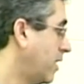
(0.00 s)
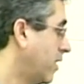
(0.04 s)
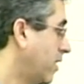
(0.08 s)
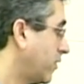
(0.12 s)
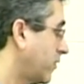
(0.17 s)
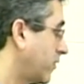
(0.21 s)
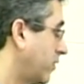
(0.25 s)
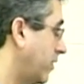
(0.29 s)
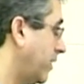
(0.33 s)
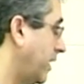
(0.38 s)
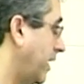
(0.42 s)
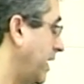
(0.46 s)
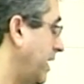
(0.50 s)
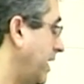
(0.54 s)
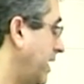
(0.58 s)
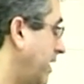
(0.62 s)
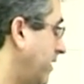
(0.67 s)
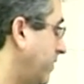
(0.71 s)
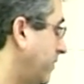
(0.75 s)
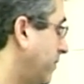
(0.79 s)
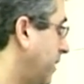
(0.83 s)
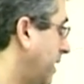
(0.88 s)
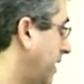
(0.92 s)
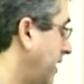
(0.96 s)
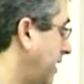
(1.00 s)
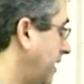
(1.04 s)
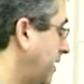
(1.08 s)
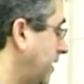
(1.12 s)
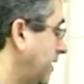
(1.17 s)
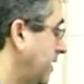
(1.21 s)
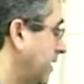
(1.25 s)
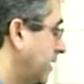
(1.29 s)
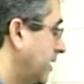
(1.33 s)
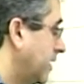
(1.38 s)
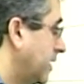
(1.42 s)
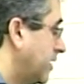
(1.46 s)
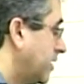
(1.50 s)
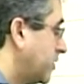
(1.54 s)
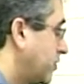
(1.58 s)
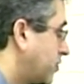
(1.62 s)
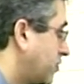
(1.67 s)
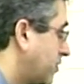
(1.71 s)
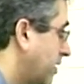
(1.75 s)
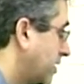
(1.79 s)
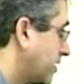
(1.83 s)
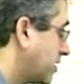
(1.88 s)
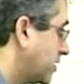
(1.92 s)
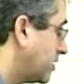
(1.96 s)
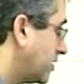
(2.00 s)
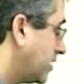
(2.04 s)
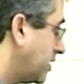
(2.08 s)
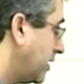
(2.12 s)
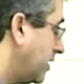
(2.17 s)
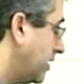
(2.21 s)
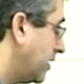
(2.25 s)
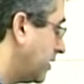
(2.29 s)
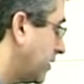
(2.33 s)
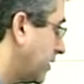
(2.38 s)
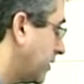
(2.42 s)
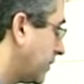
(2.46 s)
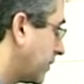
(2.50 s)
So I have my stresses here.